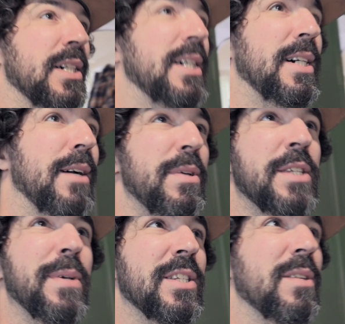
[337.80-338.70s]
It's
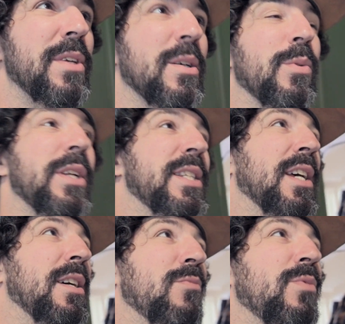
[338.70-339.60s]
been something I wanted
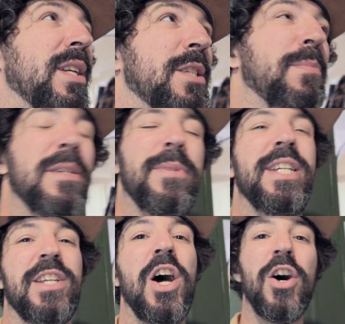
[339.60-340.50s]
to really spend a bit
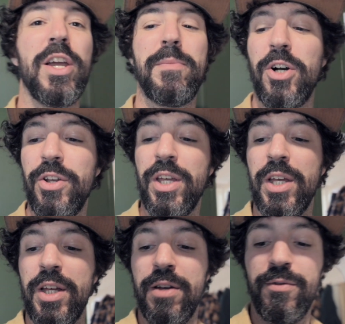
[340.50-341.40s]
of time on
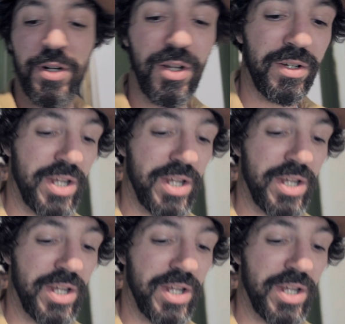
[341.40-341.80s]
for a long